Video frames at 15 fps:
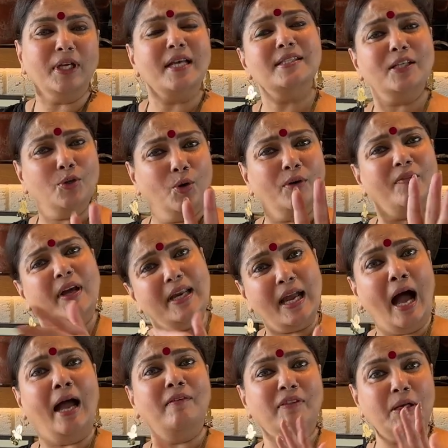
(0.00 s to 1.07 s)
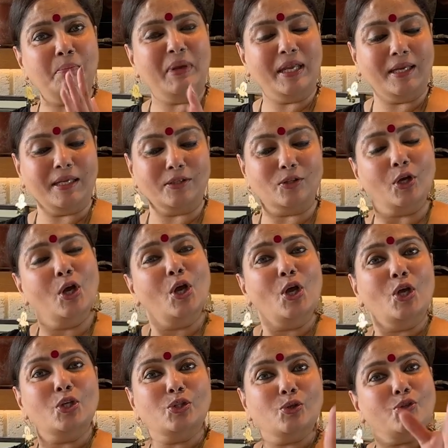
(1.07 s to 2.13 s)
I said, "Don't worry, I will make it."
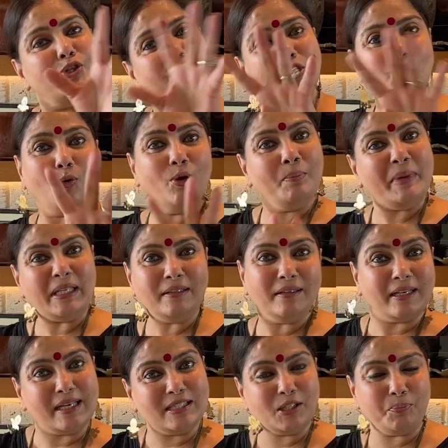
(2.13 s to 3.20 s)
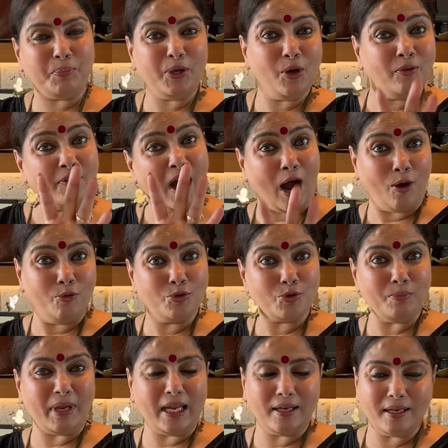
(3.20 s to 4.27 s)
So she told me the recipe of how to
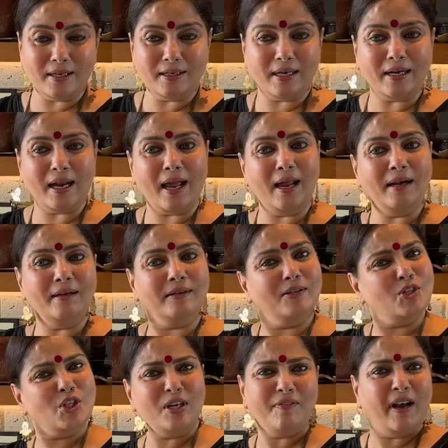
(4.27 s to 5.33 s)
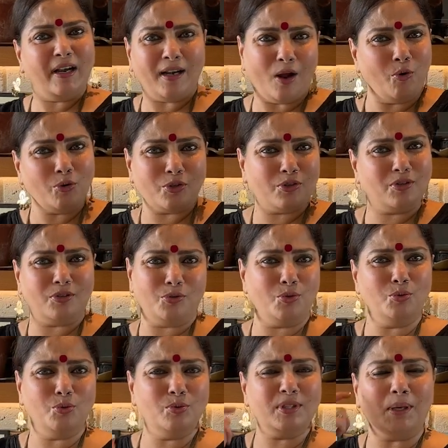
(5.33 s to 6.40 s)
make it, and she went out
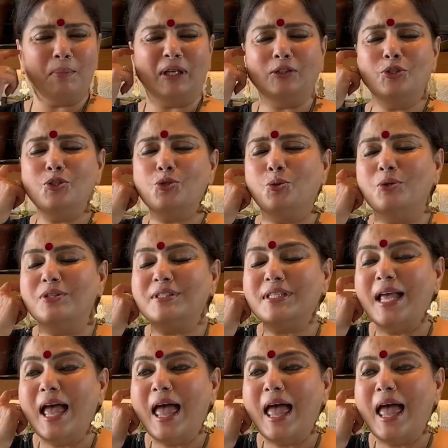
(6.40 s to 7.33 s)
to do some other chores.